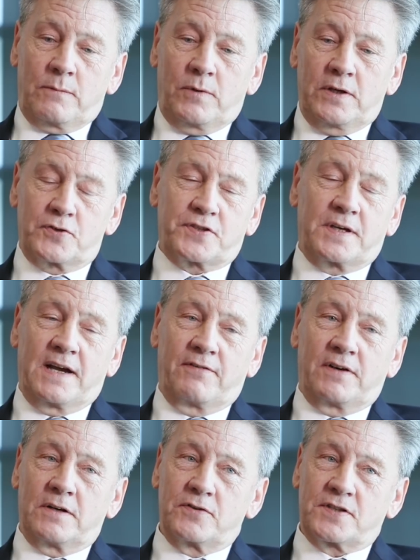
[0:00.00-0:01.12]
We also have
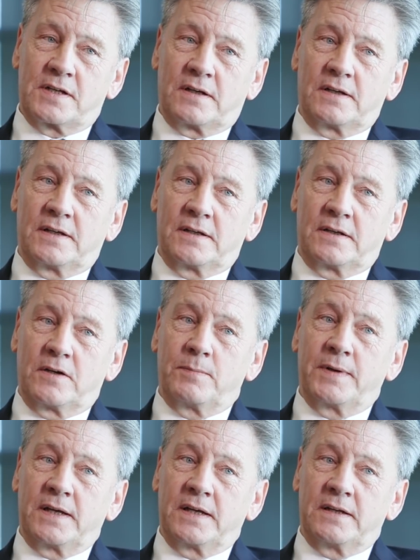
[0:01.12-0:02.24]
a hotel
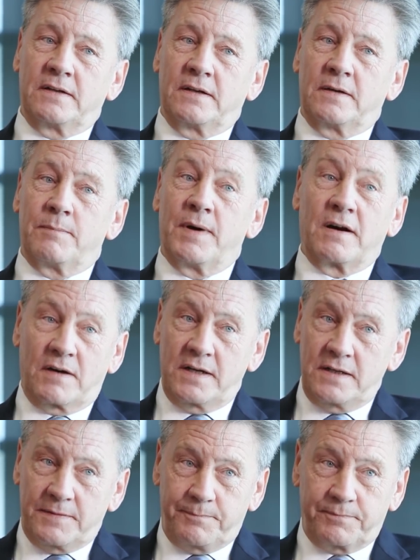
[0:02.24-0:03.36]
opening in
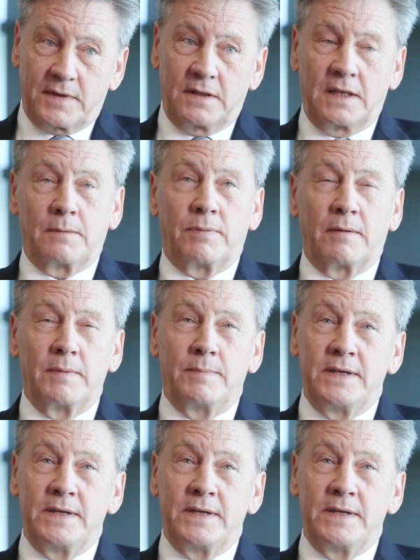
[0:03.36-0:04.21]
Bahrain. That'll probably